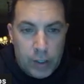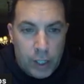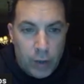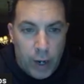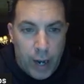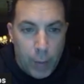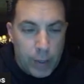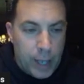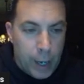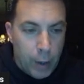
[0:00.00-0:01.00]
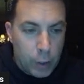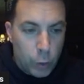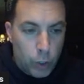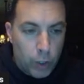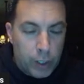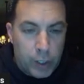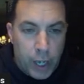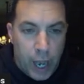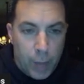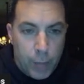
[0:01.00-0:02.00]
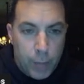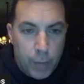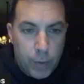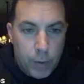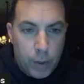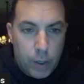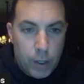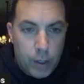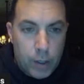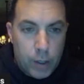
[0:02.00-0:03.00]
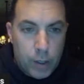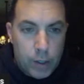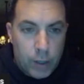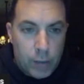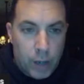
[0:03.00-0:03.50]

see right now Mateo does a really good job of, of